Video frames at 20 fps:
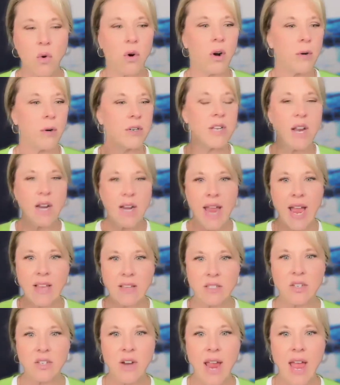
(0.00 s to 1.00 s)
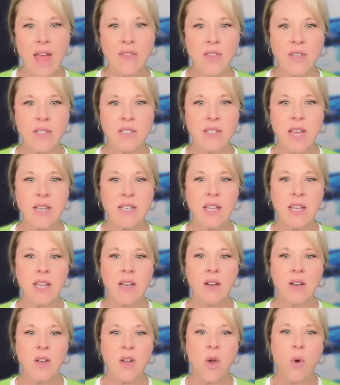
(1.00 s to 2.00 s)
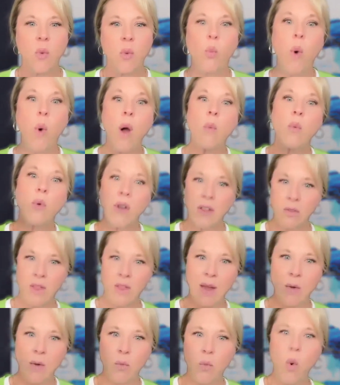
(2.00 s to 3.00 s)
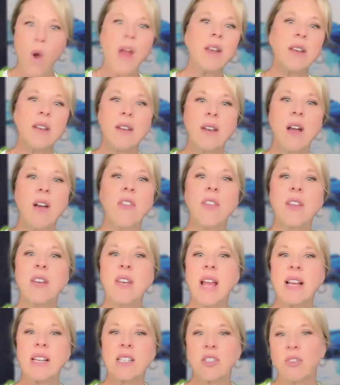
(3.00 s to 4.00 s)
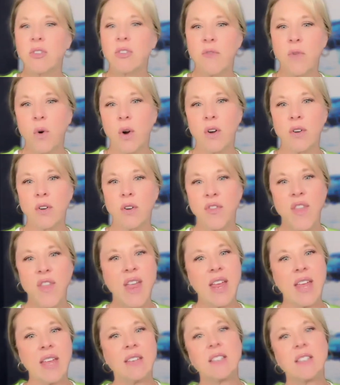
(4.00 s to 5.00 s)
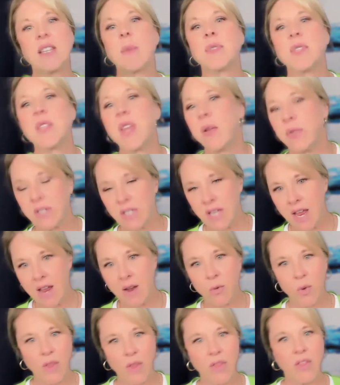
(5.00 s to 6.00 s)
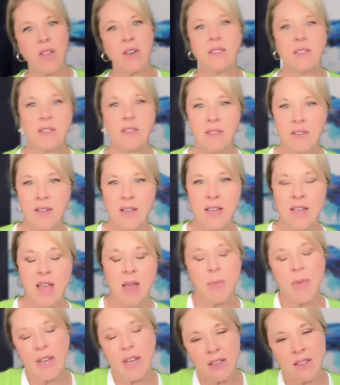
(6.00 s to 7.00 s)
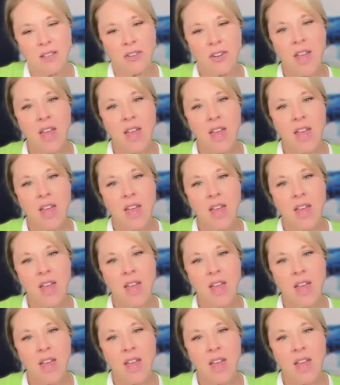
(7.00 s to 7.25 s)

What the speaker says: or Doug Kessler had this idea, what are the next three or four thinking steps they would take with it? I mean, they're